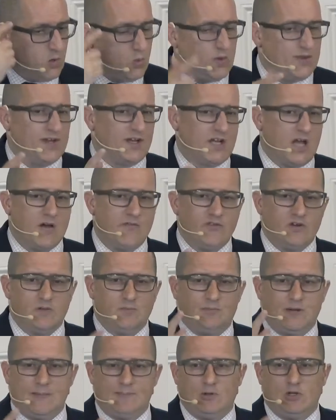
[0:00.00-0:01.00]
when the
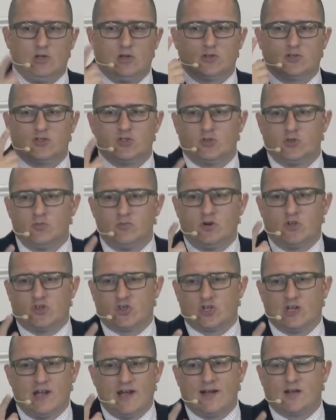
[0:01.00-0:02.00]
covenant people look too
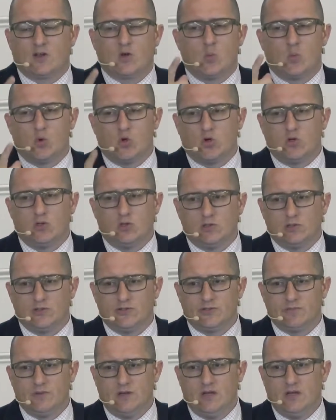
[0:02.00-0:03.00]
much like the
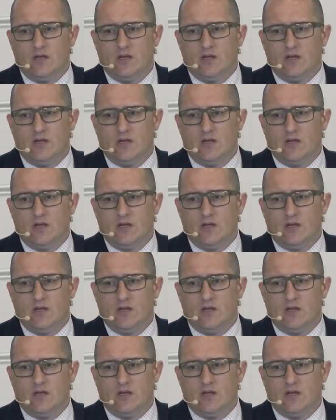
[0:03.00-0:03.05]
world,